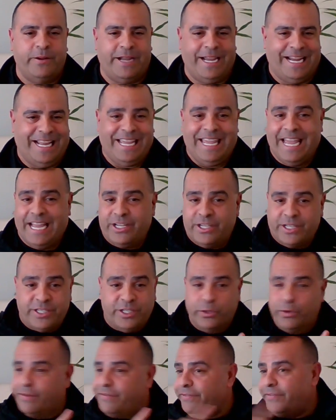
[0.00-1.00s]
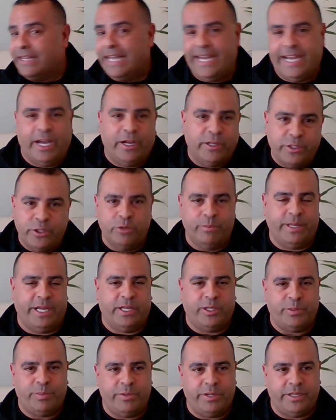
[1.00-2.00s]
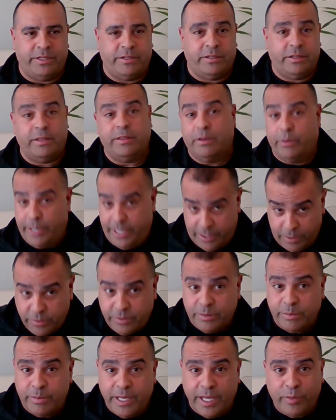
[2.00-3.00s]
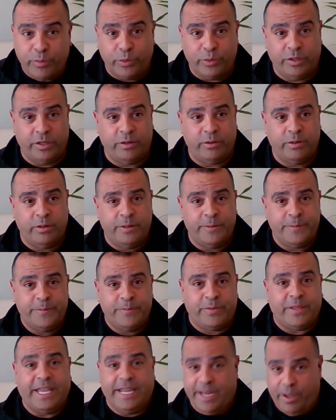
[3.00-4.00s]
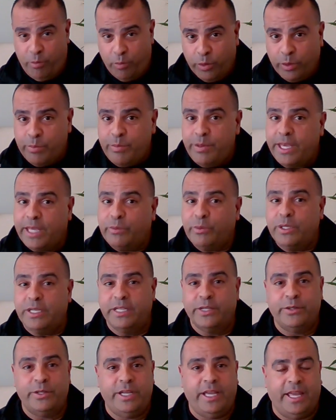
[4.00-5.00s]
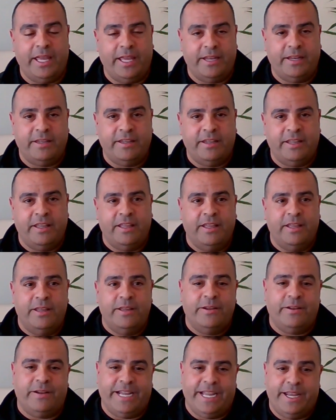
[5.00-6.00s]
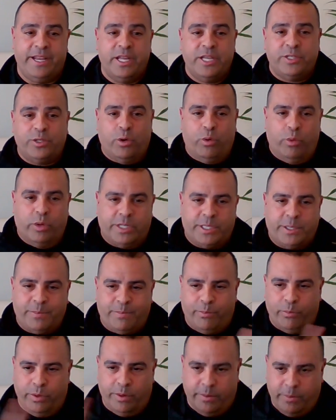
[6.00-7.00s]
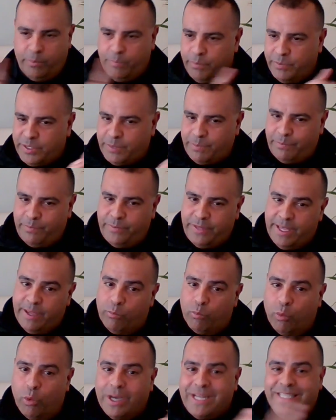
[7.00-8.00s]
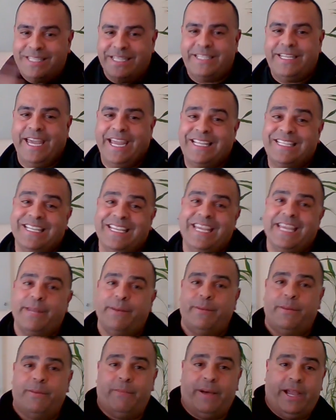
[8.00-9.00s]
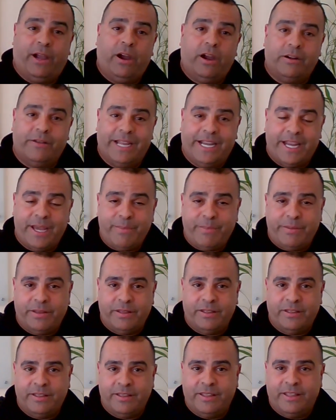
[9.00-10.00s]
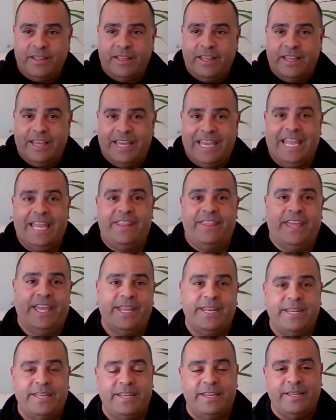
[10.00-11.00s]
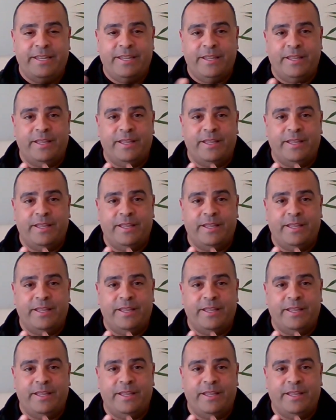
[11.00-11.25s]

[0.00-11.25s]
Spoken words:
Right? I can't just do a flat out 2-mile sprint. I used to be able to, and I will be able to do it again. Right? So we're seeing what does it take to get my heart rate up, and then